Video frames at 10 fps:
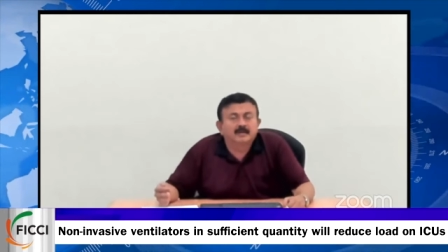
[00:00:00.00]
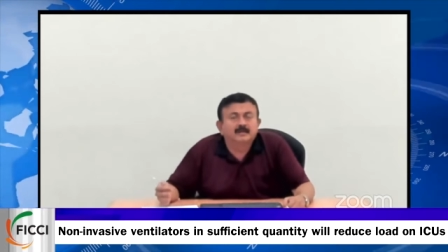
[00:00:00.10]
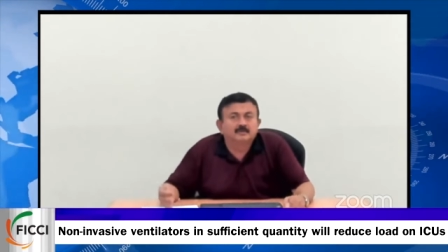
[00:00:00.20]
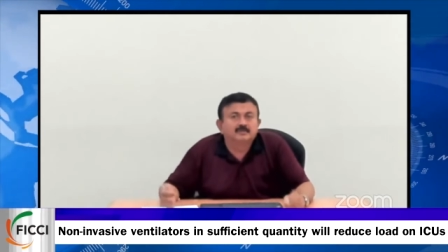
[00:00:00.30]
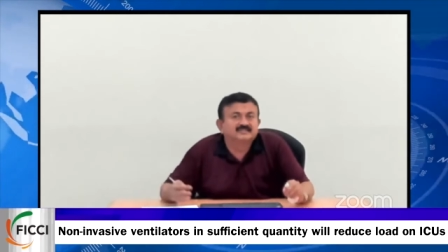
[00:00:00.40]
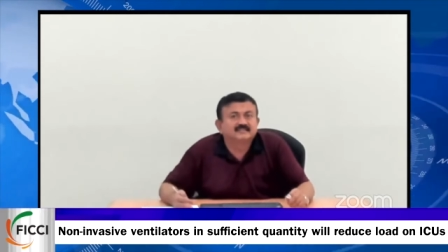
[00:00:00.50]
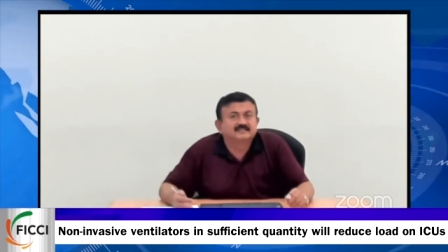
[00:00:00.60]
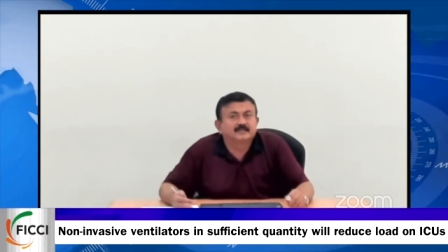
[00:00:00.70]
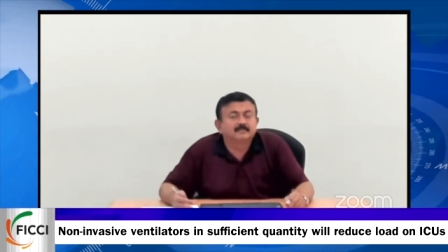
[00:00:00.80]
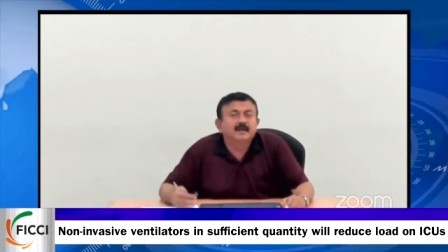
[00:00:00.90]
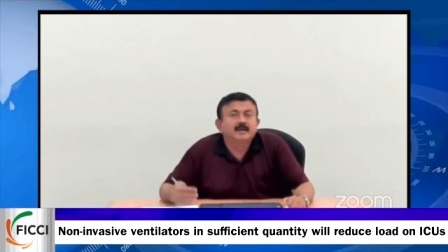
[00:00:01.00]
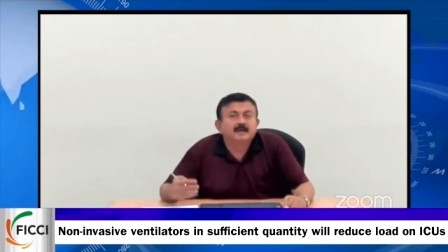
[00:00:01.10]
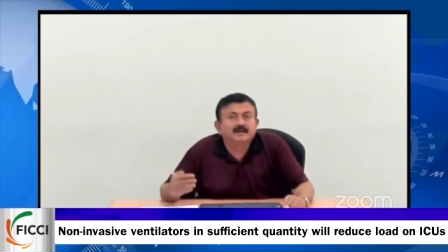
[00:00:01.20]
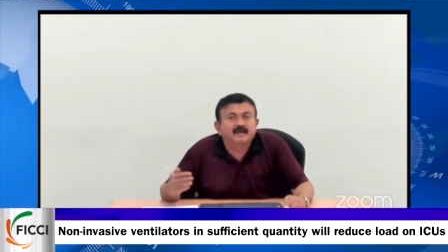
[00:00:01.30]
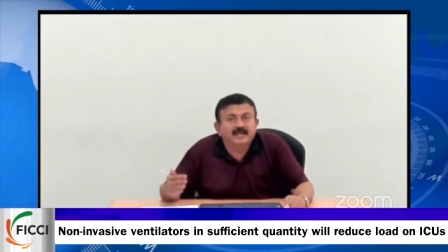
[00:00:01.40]
into the system,
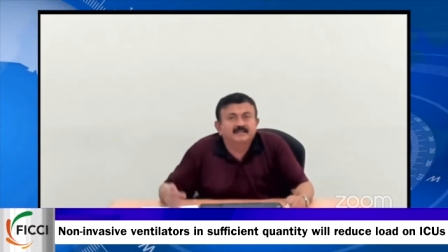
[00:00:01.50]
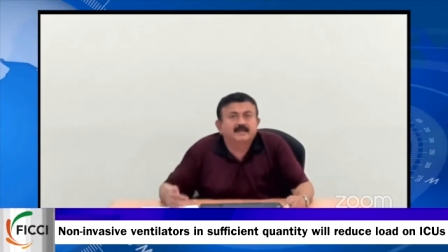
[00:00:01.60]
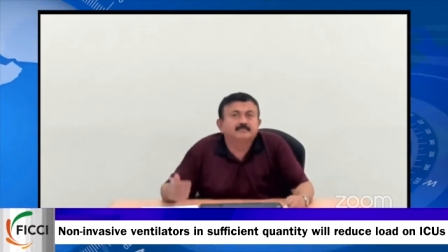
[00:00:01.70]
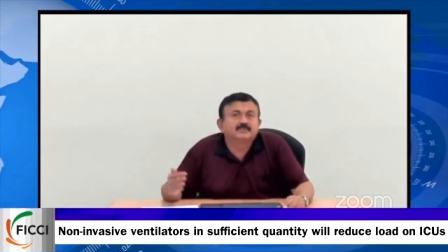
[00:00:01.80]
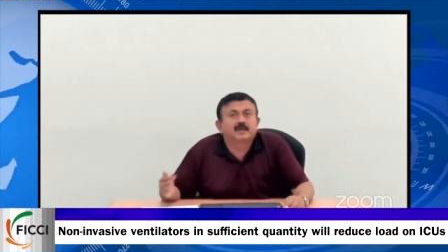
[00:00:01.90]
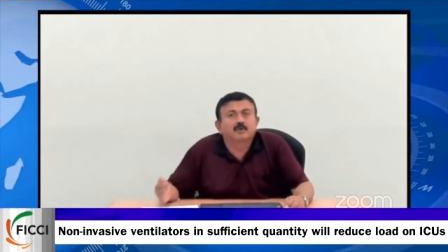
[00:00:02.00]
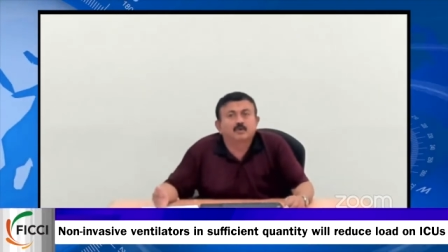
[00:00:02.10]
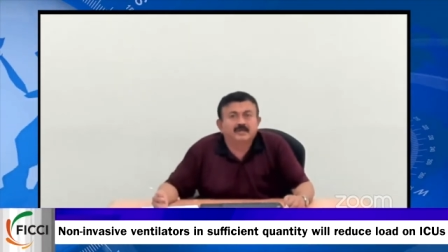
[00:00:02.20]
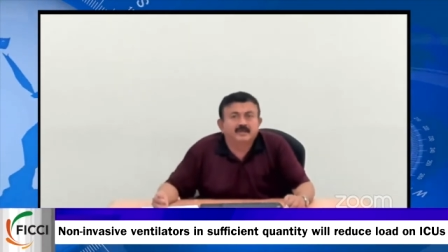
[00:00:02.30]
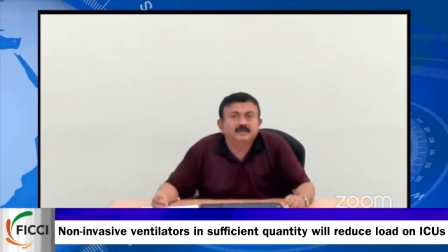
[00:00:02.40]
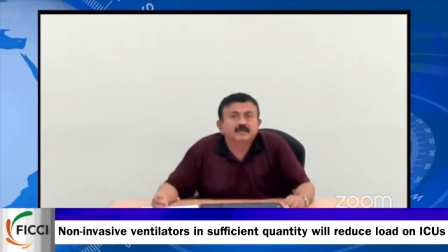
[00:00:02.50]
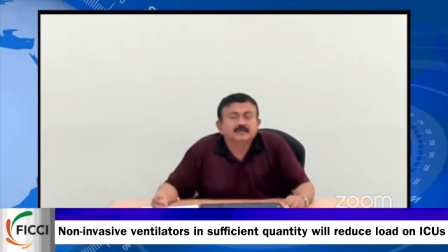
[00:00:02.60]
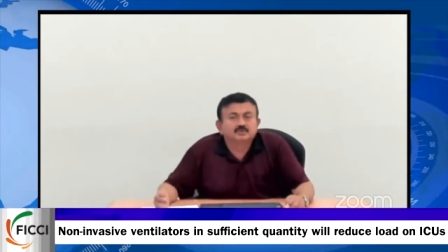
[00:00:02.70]
train them thoroughly.